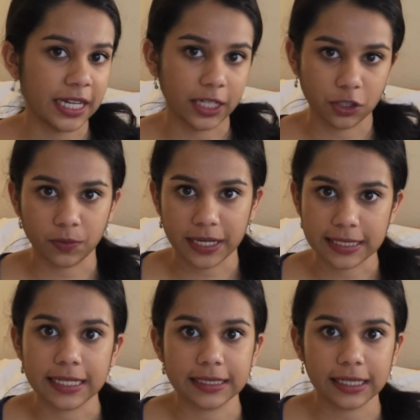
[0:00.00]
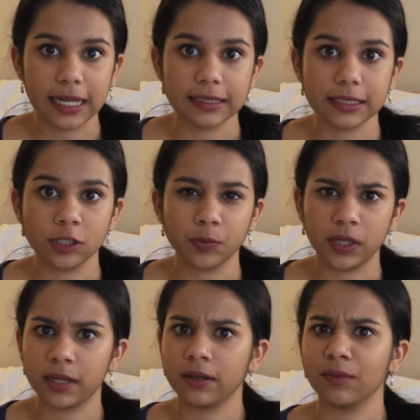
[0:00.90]
taken too many CS classes
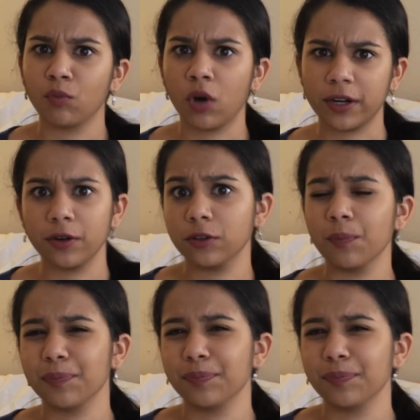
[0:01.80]
but want to know the